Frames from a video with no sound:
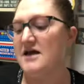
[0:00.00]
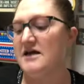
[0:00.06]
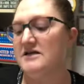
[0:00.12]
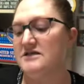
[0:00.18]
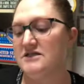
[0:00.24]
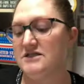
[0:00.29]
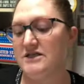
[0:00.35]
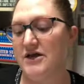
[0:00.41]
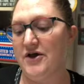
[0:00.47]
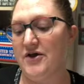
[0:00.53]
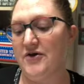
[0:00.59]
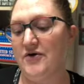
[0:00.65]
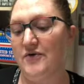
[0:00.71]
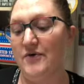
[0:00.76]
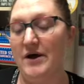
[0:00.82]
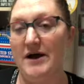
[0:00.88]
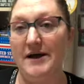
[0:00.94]

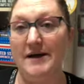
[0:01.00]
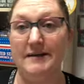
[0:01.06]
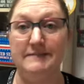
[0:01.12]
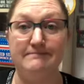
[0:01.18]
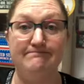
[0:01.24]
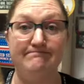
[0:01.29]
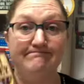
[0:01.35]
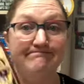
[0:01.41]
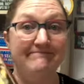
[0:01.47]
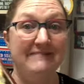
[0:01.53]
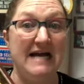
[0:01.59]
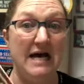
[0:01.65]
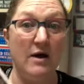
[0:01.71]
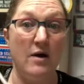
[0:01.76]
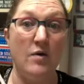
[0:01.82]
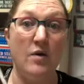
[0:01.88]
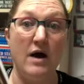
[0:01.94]
So um,
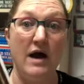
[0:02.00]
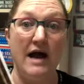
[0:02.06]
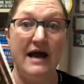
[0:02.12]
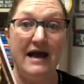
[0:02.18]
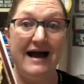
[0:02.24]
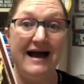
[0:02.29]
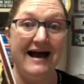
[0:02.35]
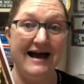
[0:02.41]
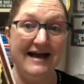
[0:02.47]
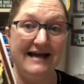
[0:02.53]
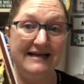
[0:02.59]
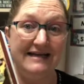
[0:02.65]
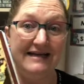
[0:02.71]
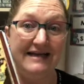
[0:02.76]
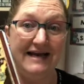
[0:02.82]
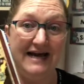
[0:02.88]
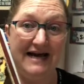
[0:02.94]
yeah, I
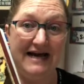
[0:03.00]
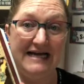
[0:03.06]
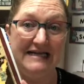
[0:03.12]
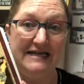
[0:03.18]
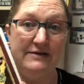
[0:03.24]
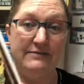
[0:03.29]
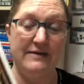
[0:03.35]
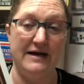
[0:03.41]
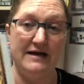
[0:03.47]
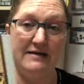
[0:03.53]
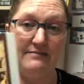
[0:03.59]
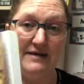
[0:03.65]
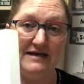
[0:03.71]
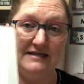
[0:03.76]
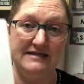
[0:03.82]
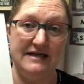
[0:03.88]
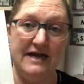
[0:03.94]
highly, highly
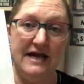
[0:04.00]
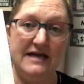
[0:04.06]
recommend it.